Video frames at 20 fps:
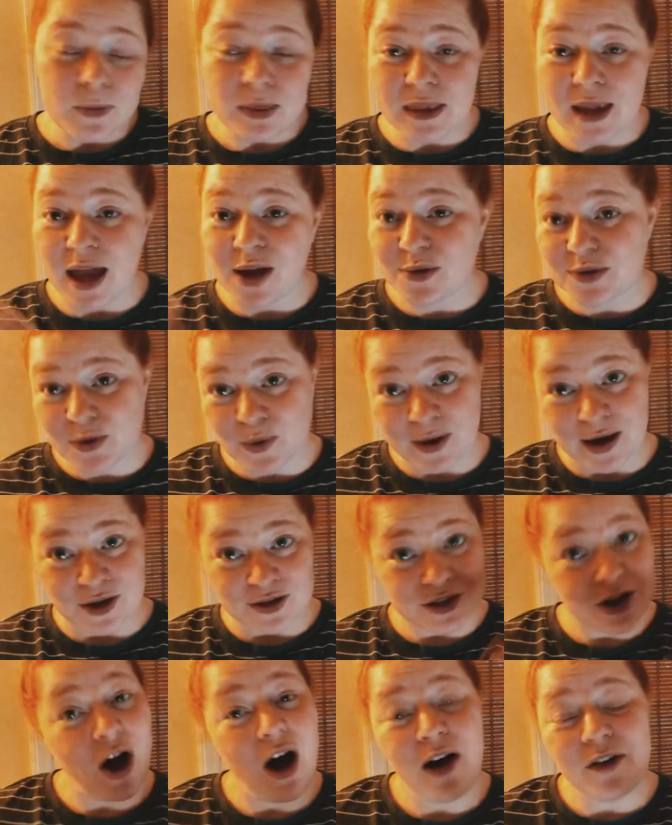I was going out to
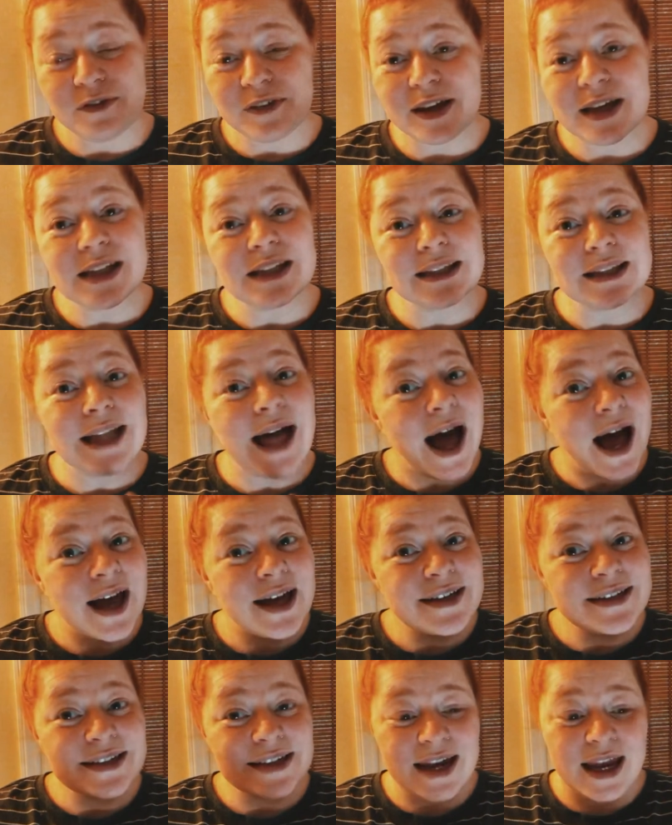coffee a
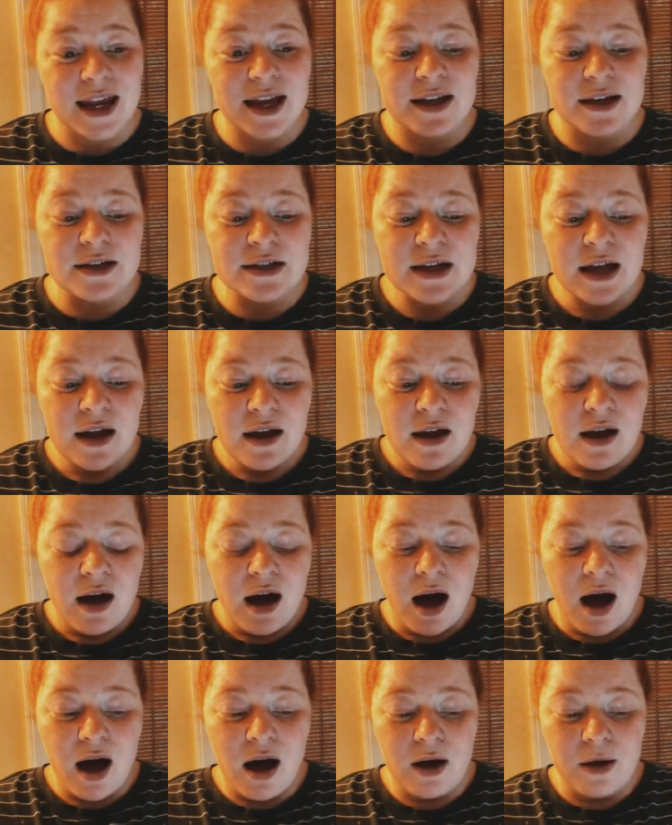lot and
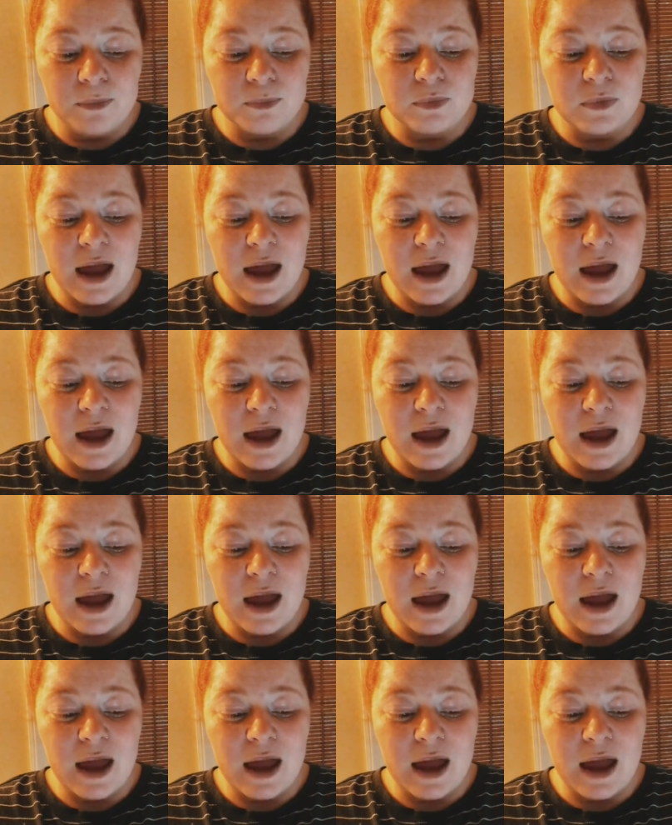um,